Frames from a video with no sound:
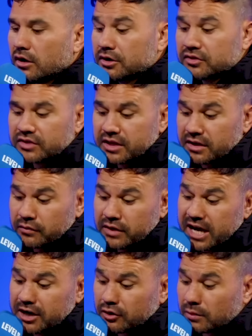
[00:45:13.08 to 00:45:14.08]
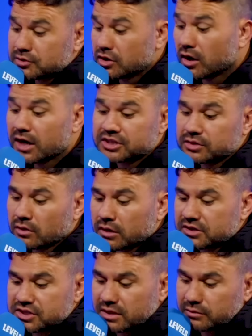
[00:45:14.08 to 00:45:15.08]
I just think if you had an option, I actually
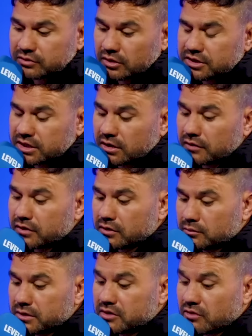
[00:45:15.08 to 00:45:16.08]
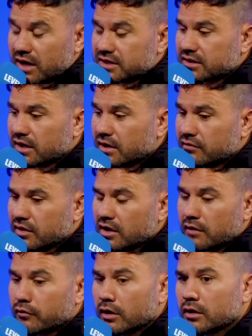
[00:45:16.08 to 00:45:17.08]
like the Shamus idea. I think it would be great to have
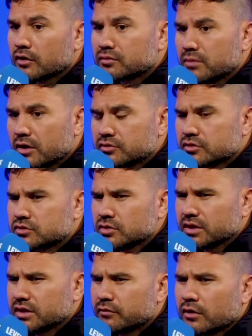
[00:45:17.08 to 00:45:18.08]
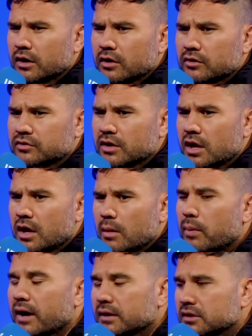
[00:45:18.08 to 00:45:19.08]
if I lost Moses Sully, if I lost
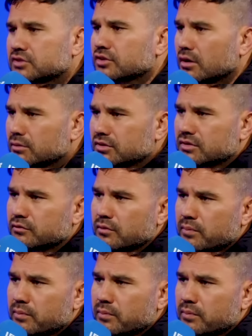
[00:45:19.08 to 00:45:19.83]
Bailey Simonson for